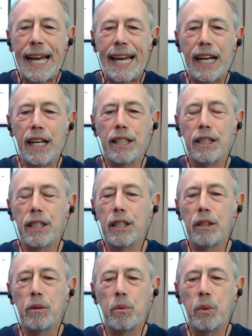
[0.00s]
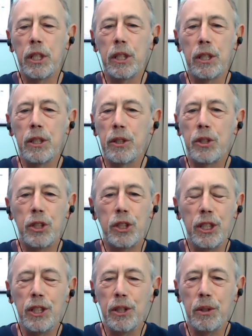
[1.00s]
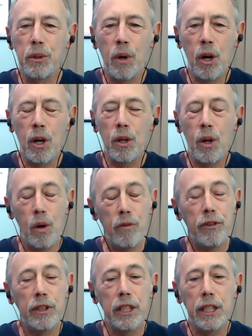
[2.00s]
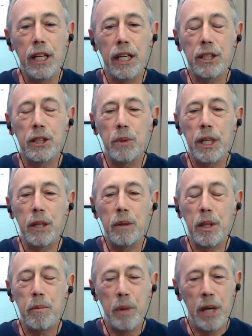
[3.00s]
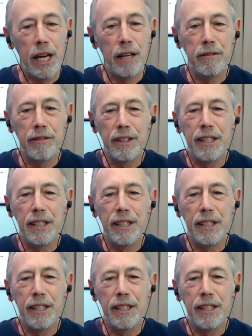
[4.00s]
And we'll see you all hopefully next week with Bev.